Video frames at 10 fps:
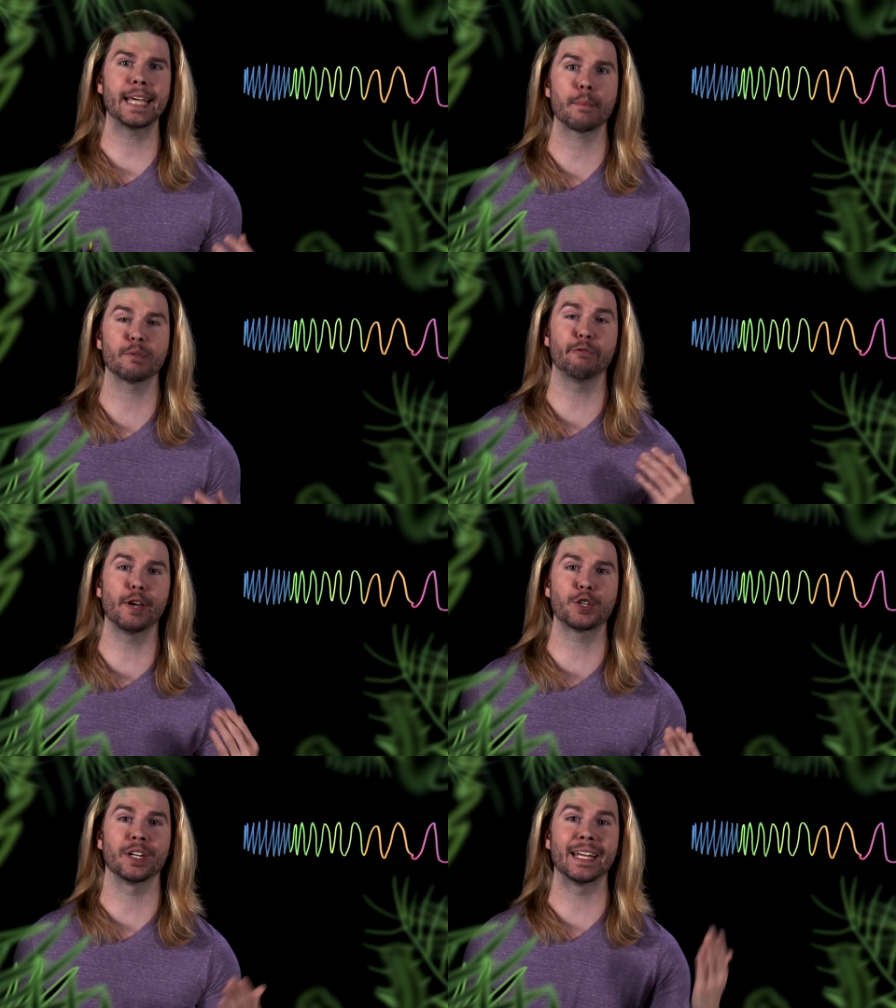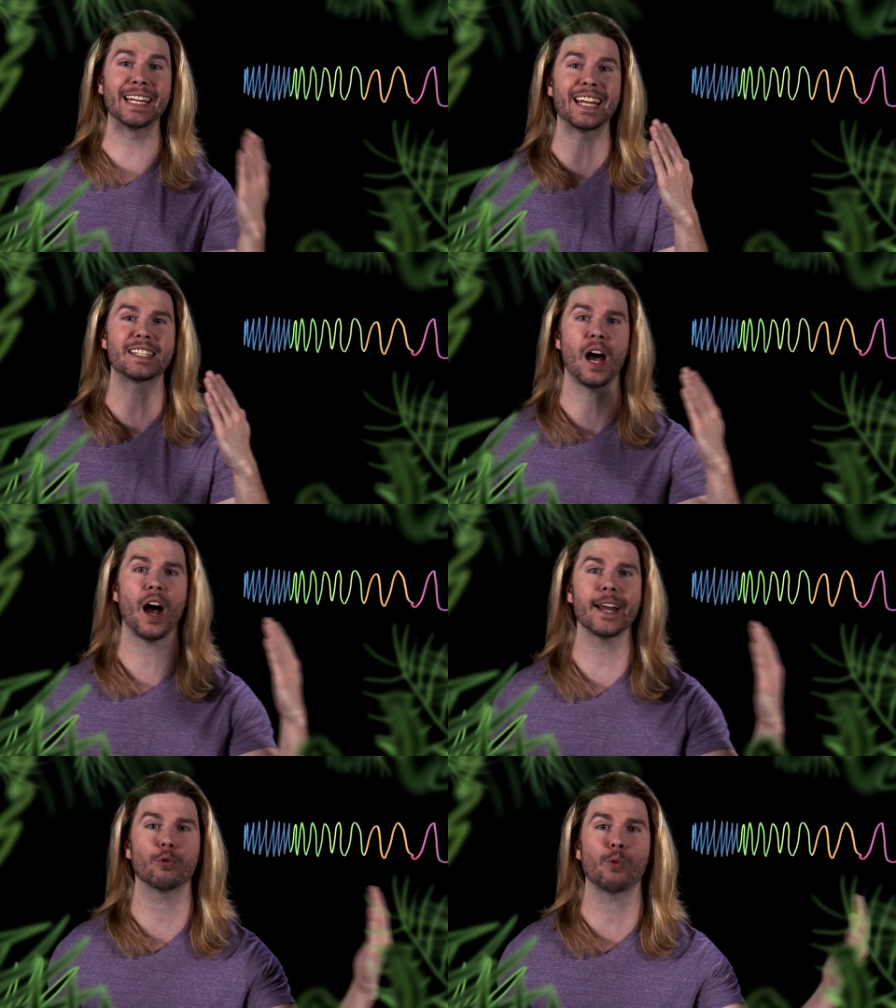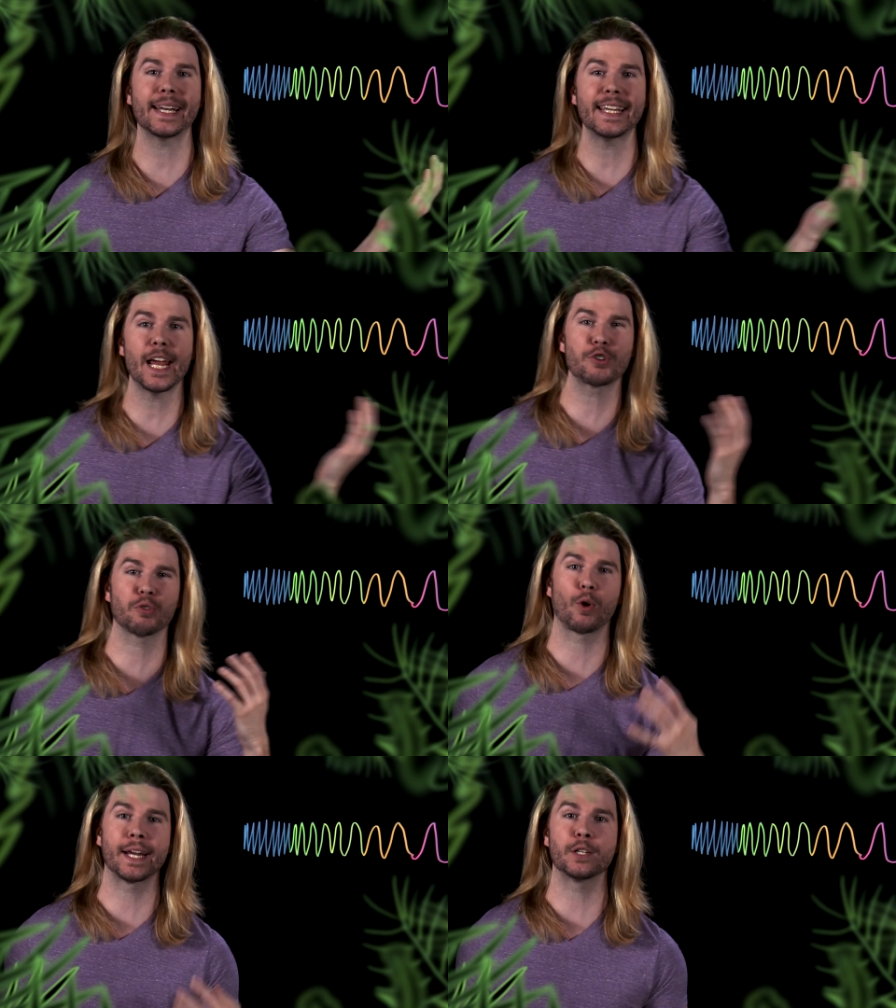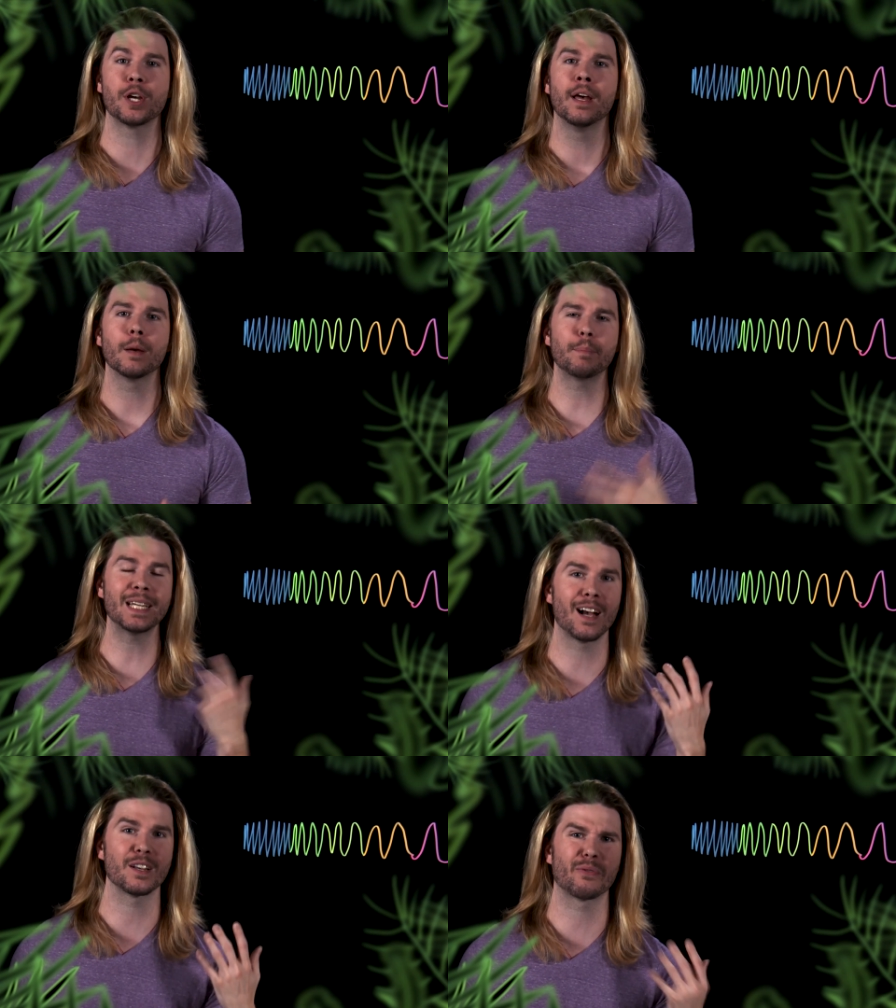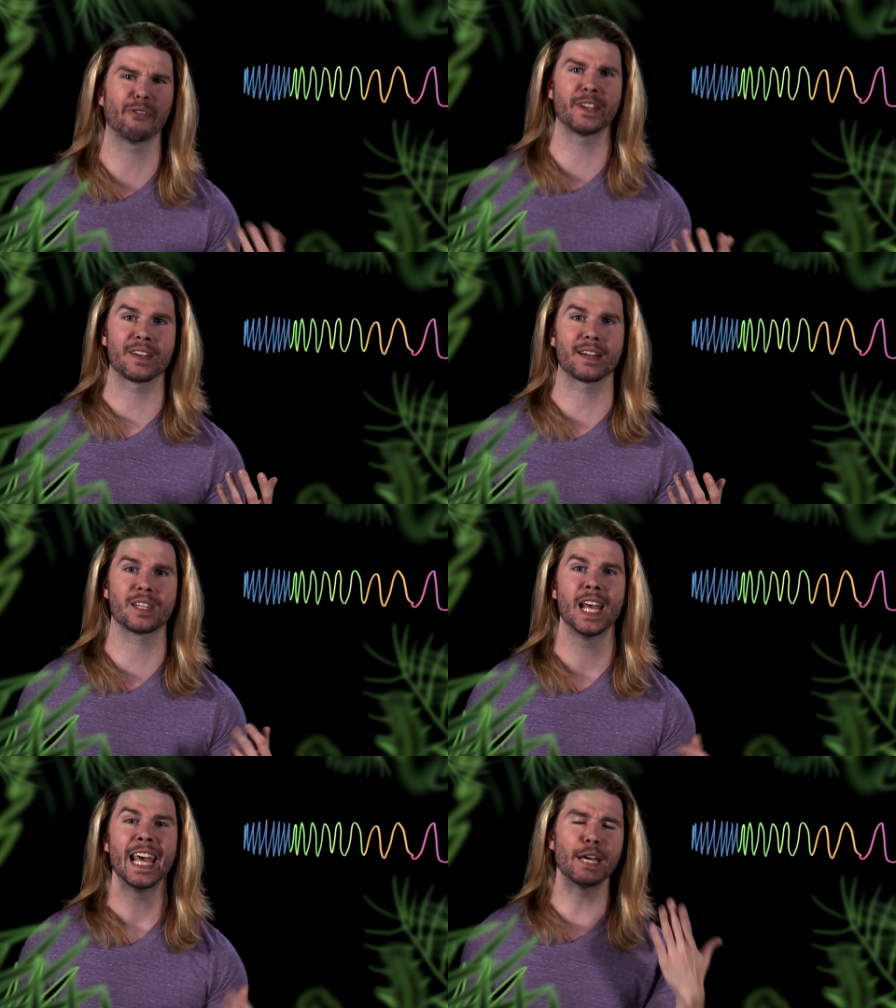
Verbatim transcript: kept vision in a tight radiation range because physics.